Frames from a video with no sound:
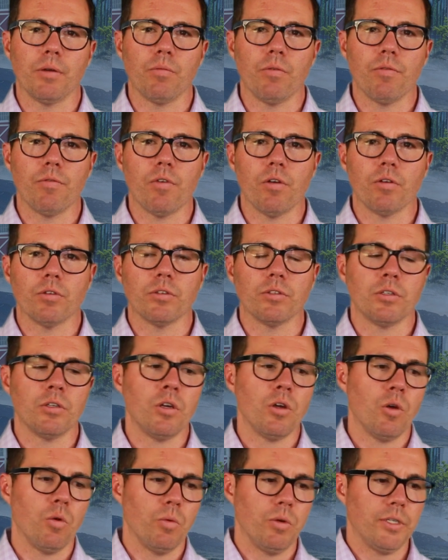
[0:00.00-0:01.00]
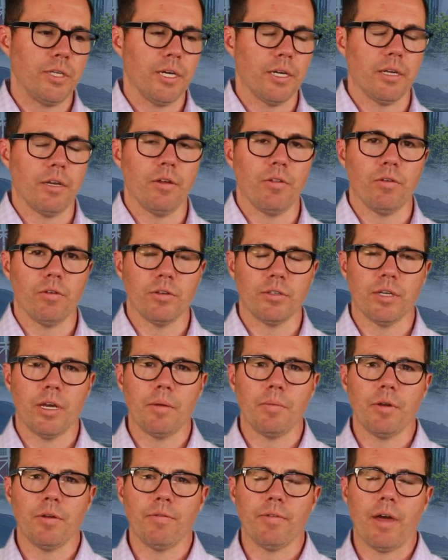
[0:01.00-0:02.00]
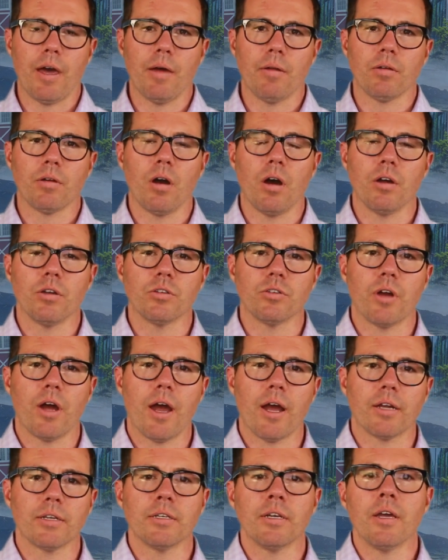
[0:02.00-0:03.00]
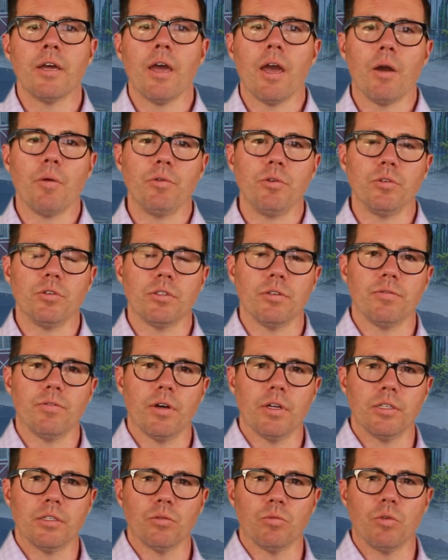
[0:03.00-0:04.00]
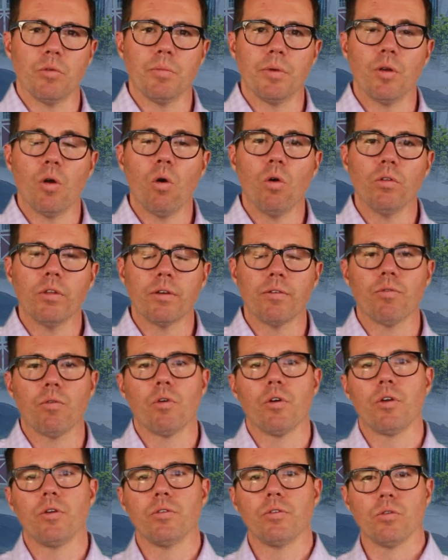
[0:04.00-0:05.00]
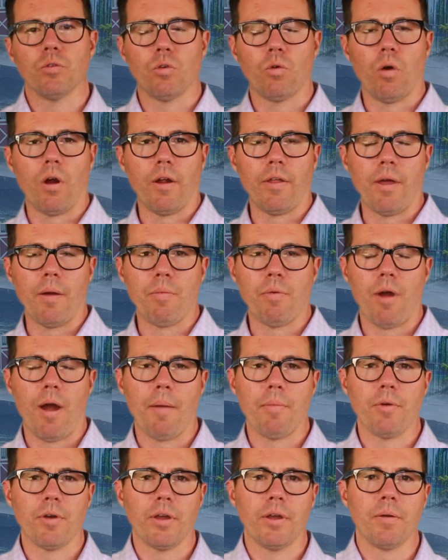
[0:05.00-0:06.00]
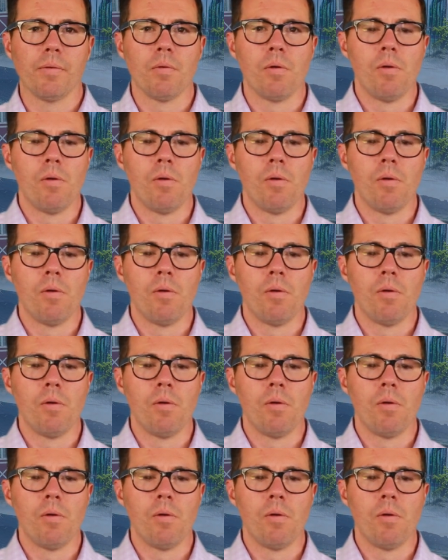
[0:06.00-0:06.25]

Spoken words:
in reverse. We take another assignment of that contract and we use the funds that we've been holding for you to acquire that property.